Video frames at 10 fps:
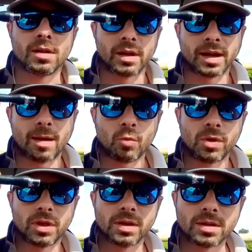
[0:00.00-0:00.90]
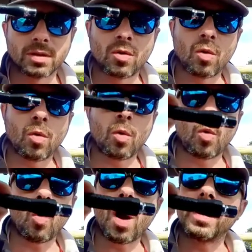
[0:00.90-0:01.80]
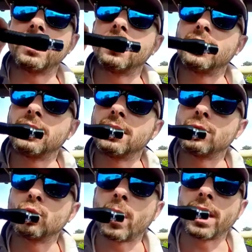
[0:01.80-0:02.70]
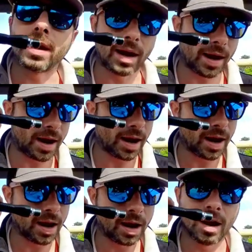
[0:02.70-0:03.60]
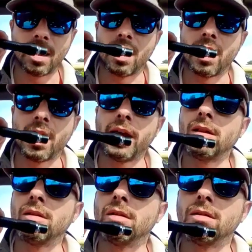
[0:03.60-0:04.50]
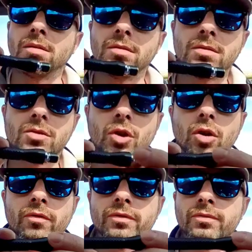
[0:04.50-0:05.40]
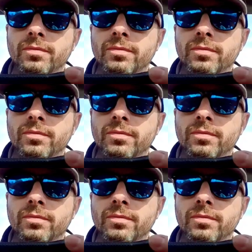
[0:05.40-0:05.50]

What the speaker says: They come with this quite swanky L sort of